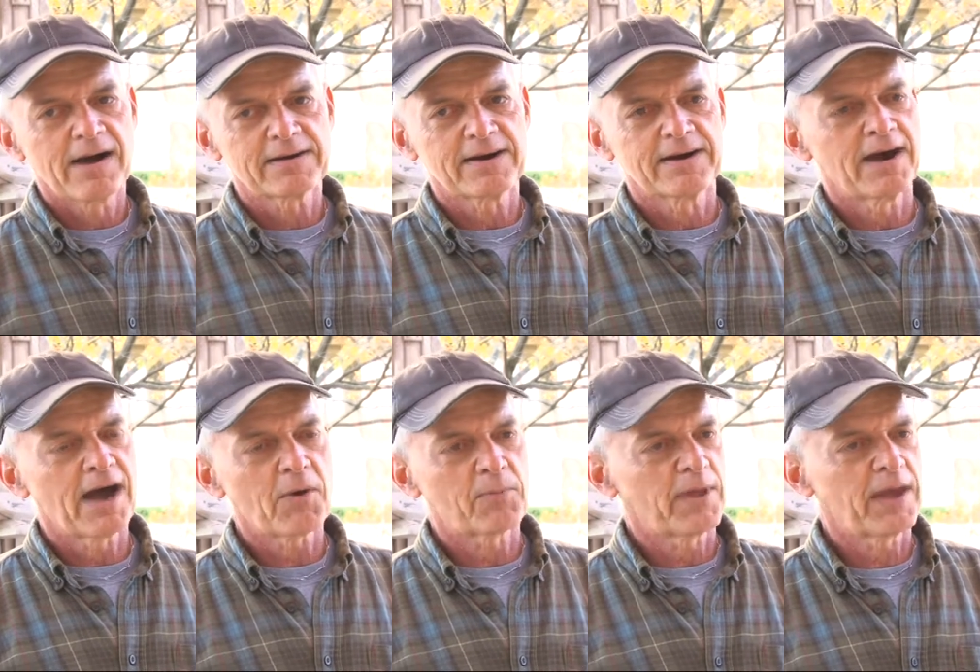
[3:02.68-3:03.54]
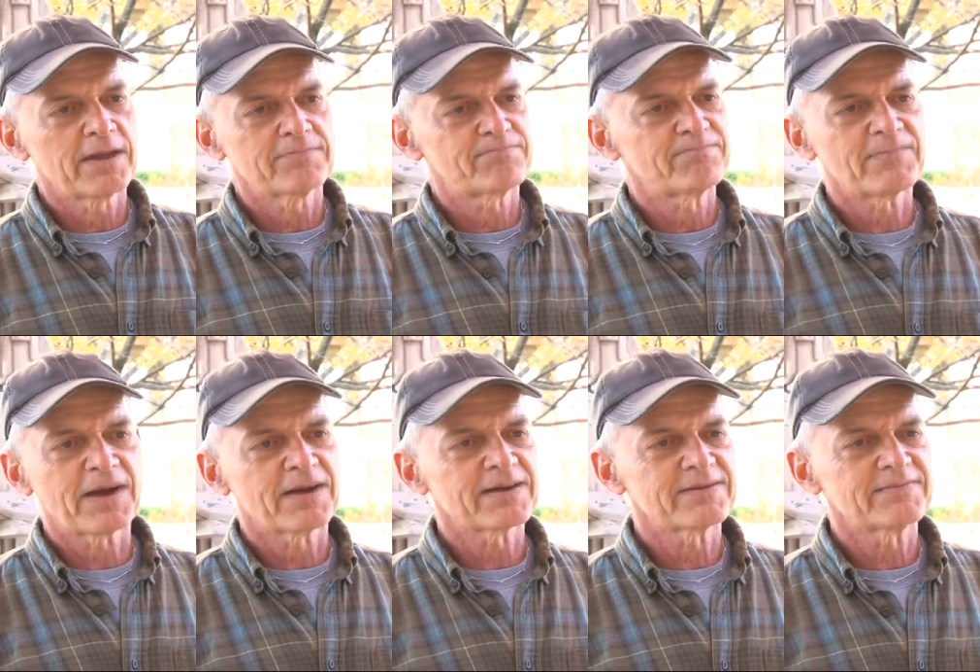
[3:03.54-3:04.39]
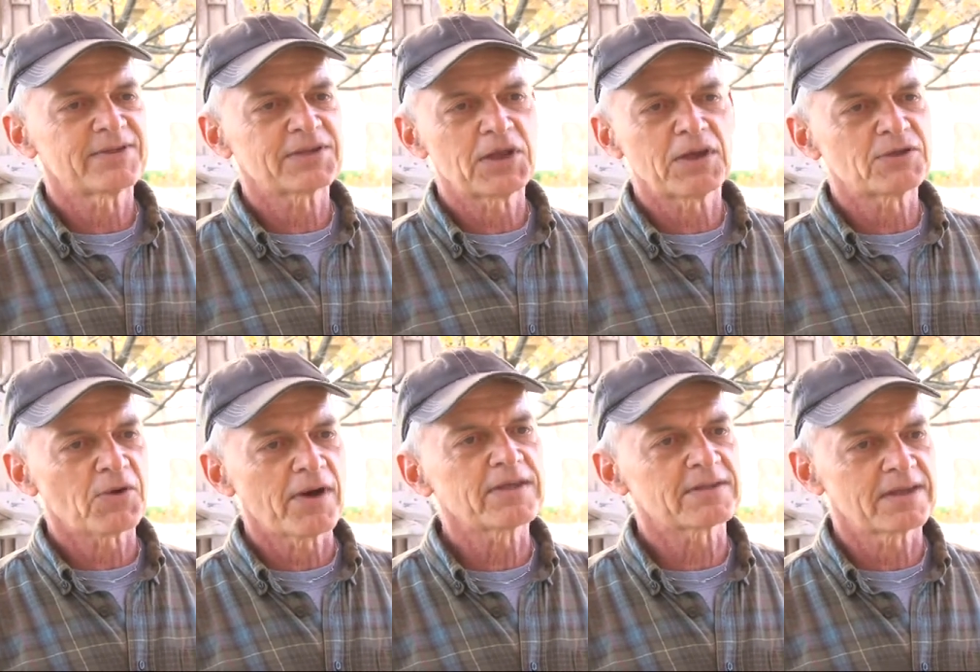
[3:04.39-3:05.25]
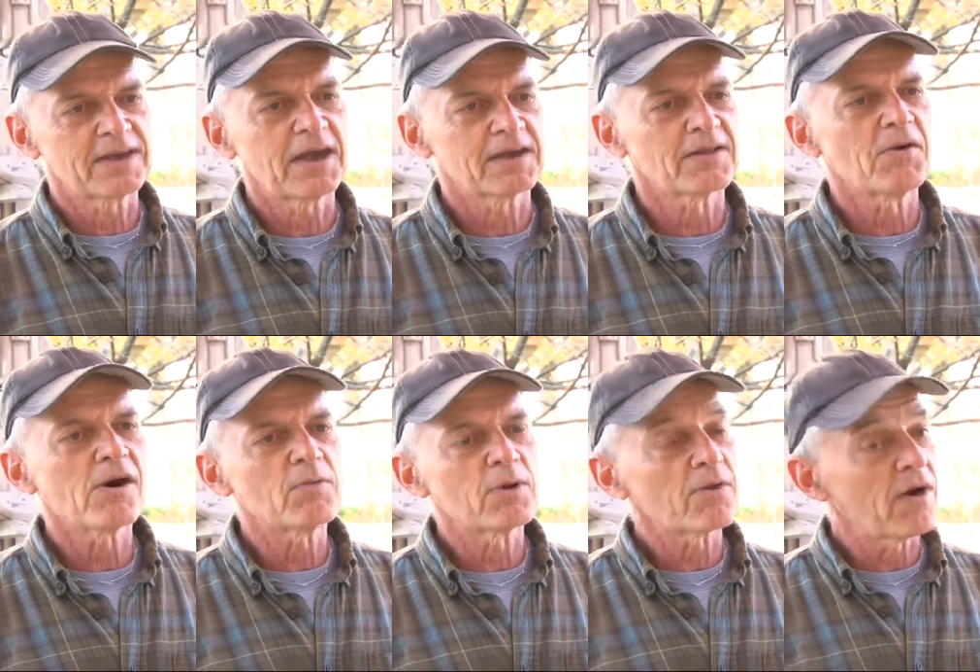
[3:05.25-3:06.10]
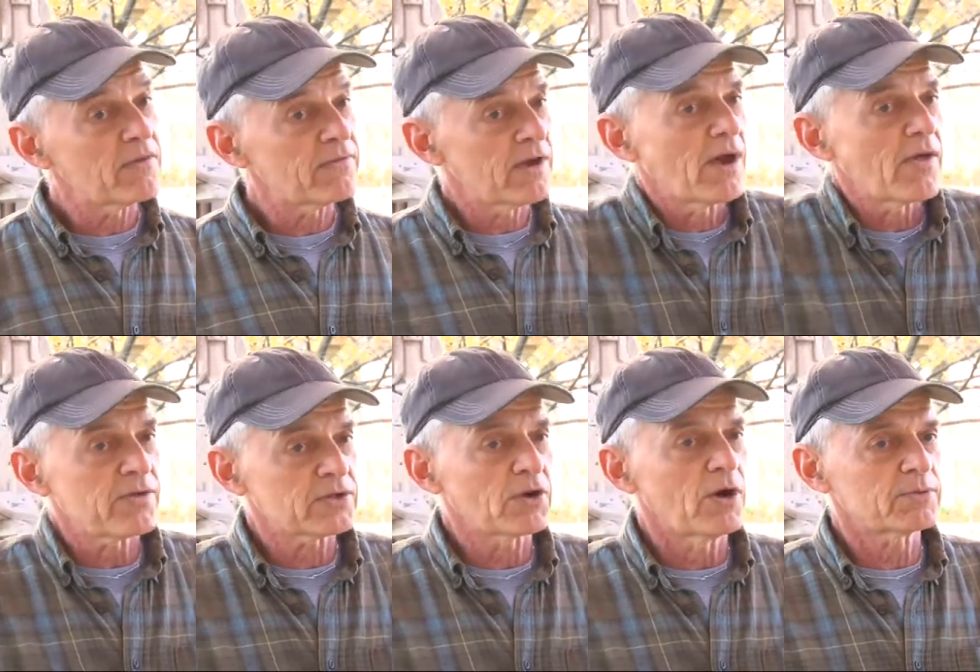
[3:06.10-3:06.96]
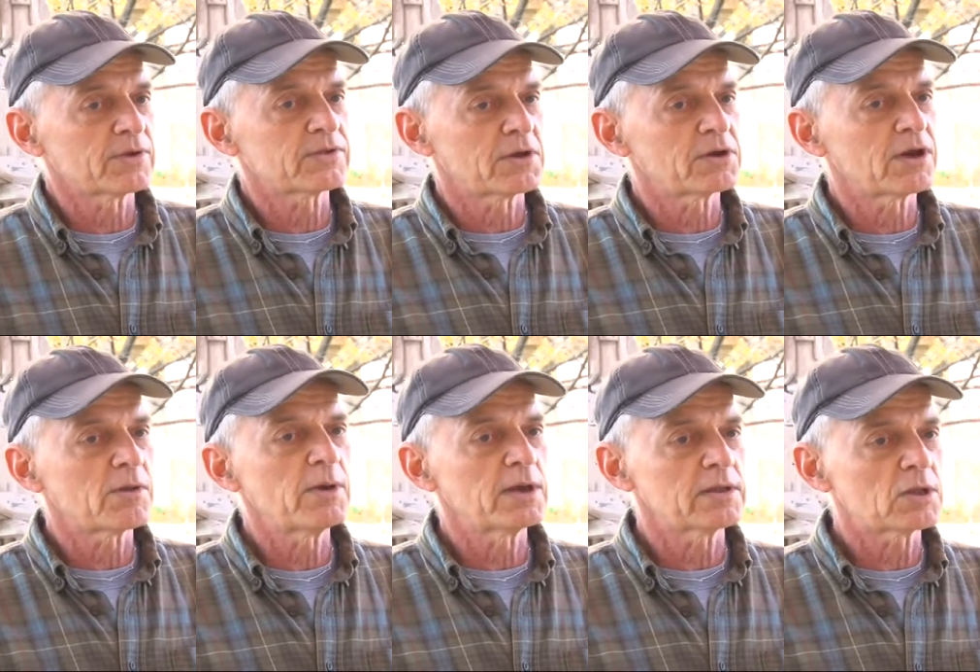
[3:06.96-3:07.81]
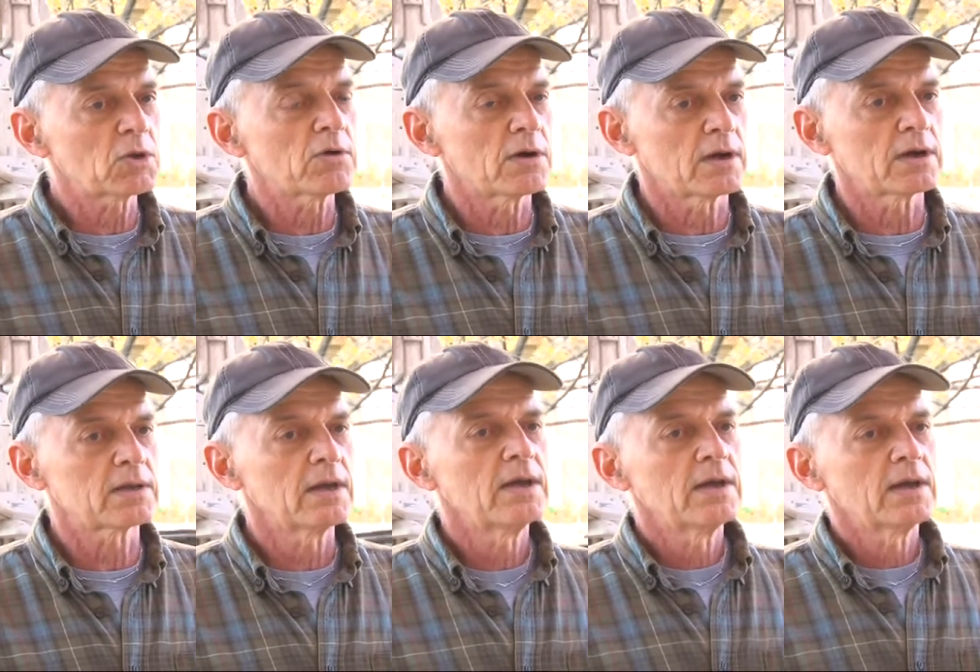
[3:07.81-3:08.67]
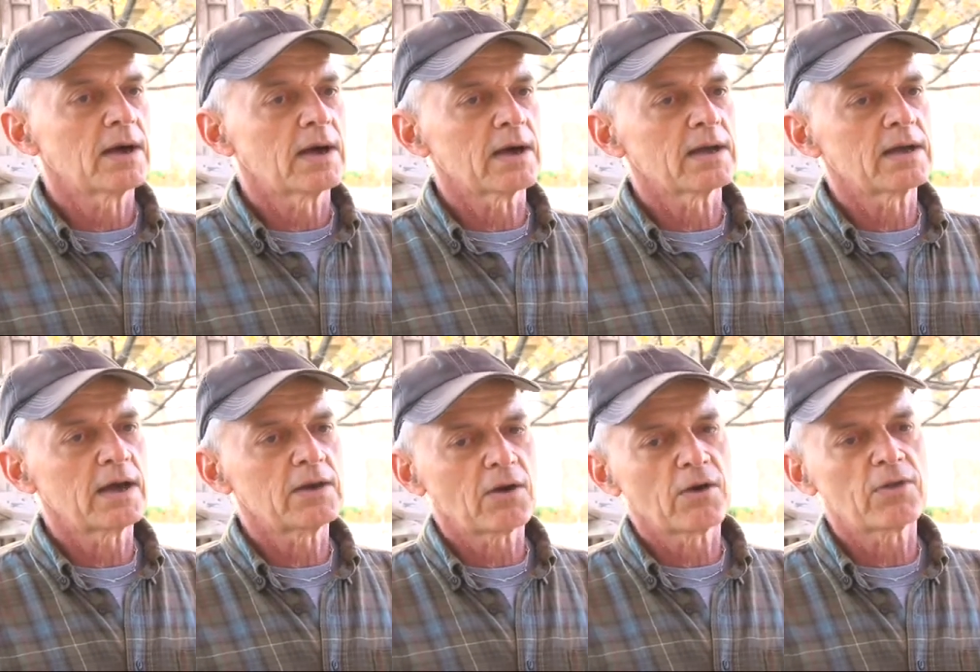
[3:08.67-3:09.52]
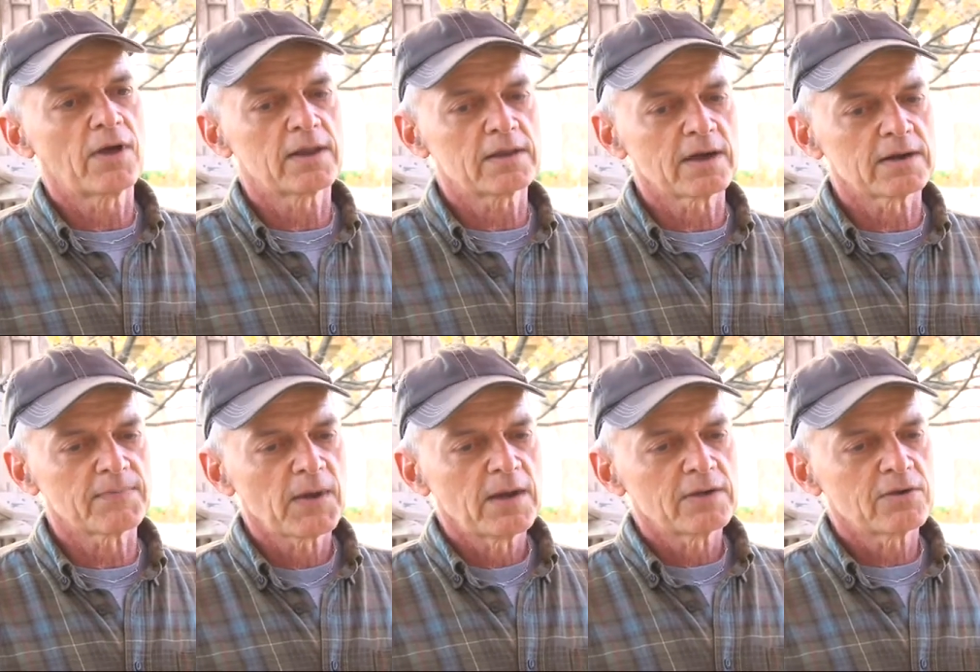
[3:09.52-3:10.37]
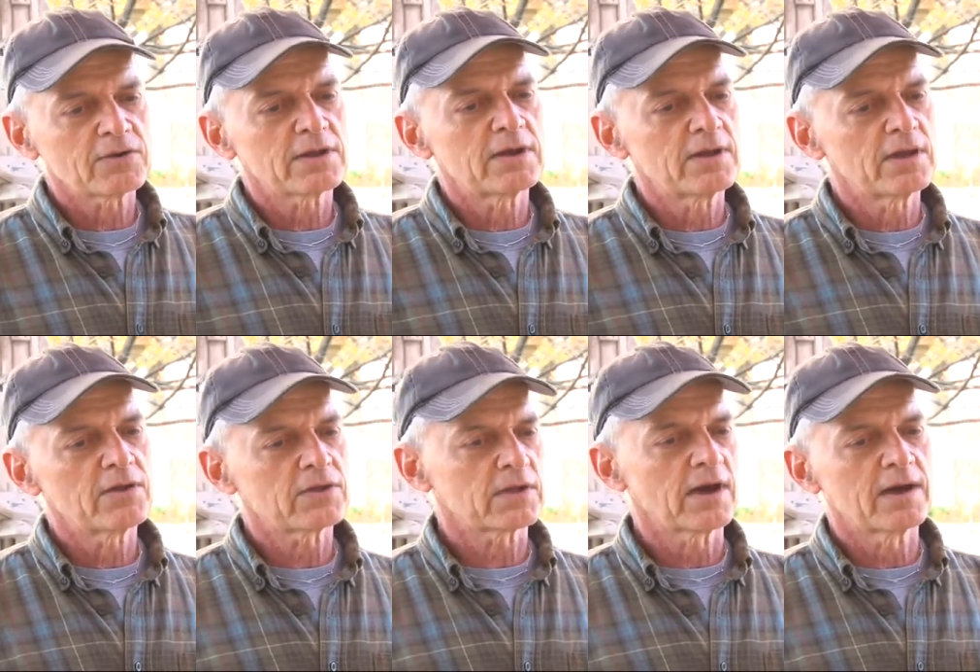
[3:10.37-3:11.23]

I hope the city enjoys it, along with all the other sculptures that are going to be in the tour. I know that usually these